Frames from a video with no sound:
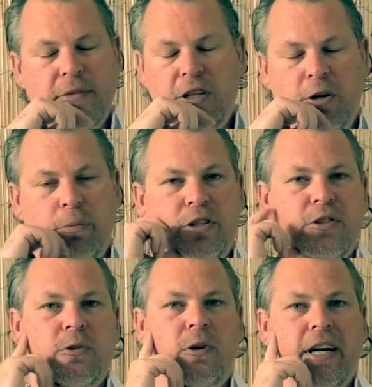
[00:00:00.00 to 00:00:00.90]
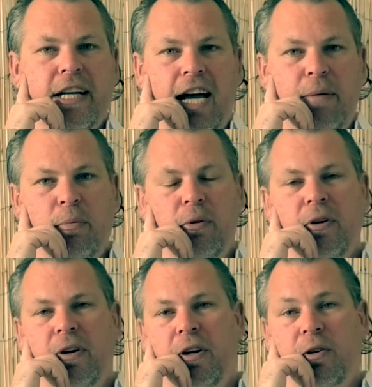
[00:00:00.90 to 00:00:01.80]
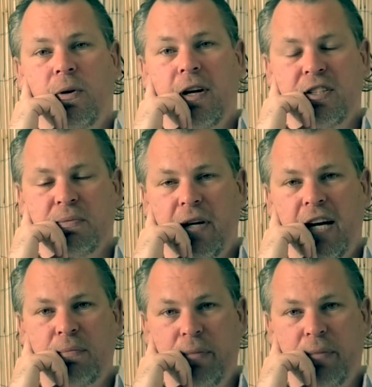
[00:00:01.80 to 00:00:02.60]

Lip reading: Humans are quite capable and quite smart